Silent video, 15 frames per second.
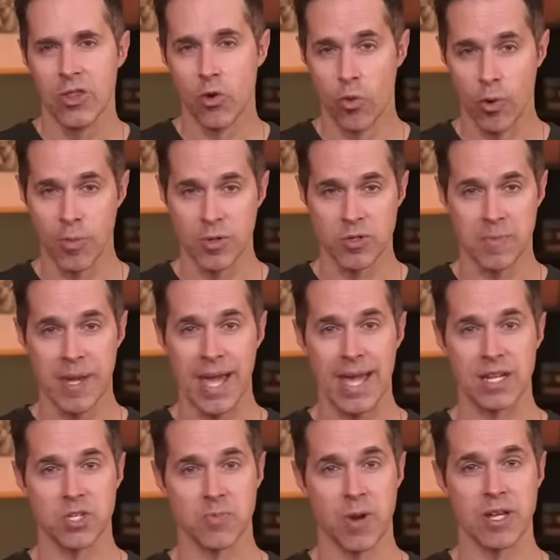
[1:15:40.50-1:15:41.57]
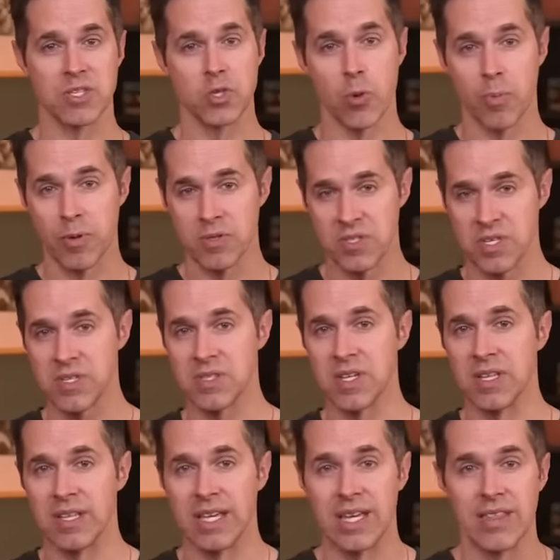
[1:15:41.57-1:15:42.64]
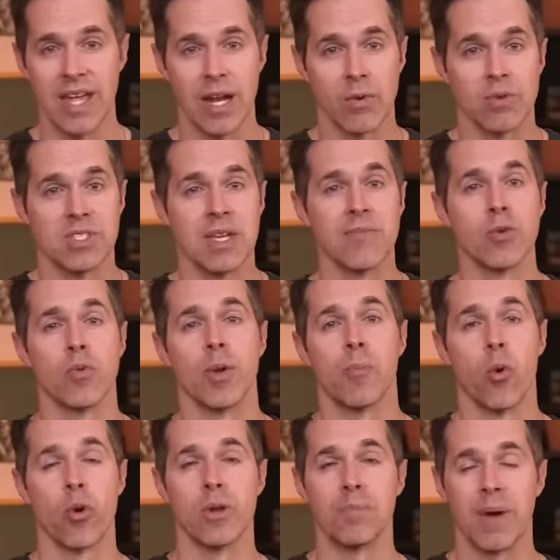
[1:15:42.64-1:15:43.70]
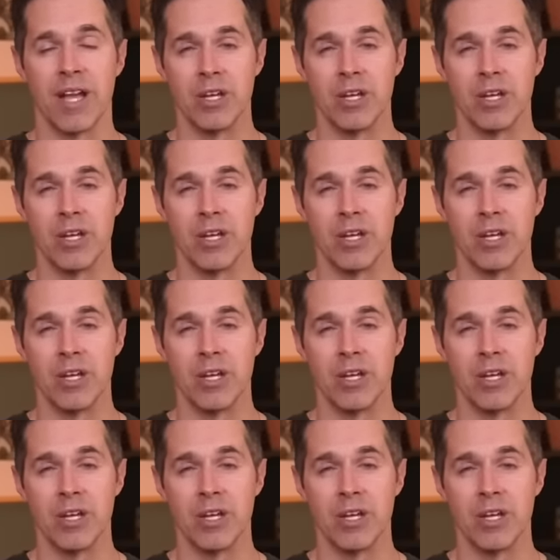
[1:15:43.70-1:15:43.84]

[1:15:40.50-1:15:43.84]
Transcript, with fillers: The rumors began to spread so persistently that it was even reported by